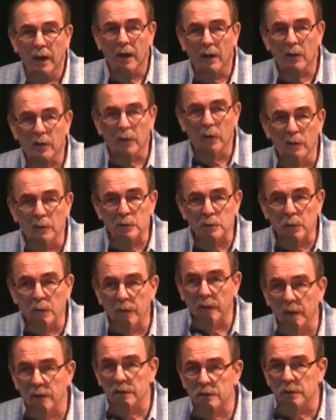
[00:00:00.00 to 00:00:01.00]
I'll close
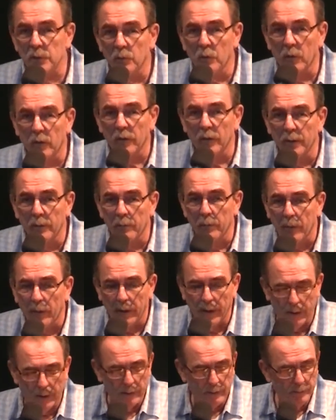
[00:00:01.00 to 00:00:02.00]
with this and we're going to
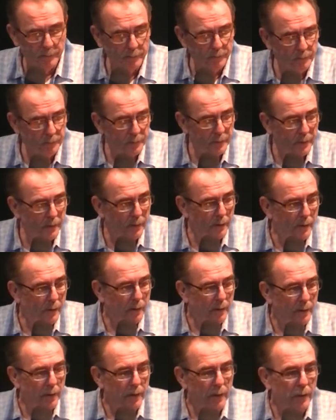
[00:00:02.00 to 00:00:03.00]
pray.
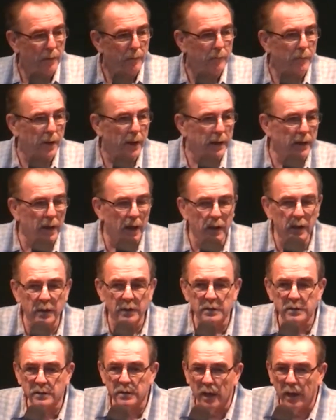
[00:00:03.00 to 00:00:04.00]
My
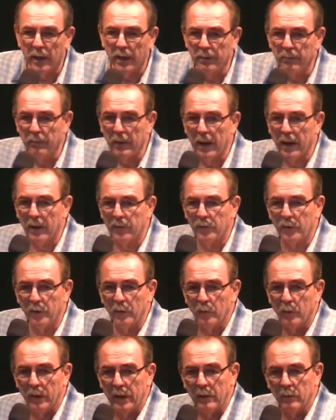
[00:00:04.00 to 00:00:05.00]
youngest son,
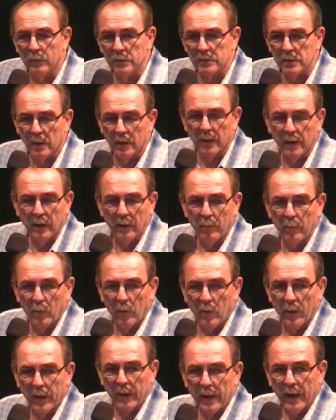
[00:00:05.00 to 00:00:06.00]
Matthew, when he was a little
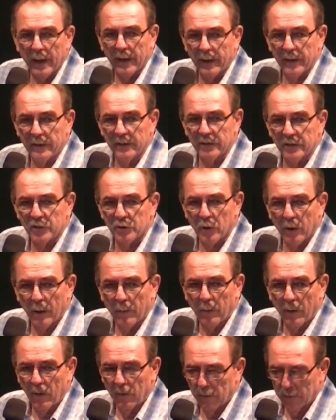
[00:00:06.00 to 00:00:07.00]
boy, got into
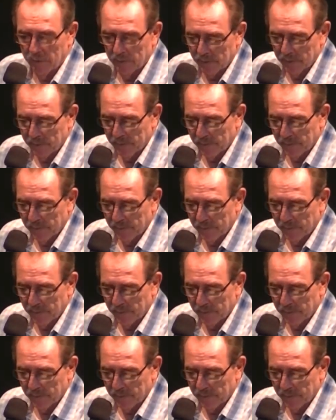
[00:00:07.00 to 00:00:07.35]
trouble.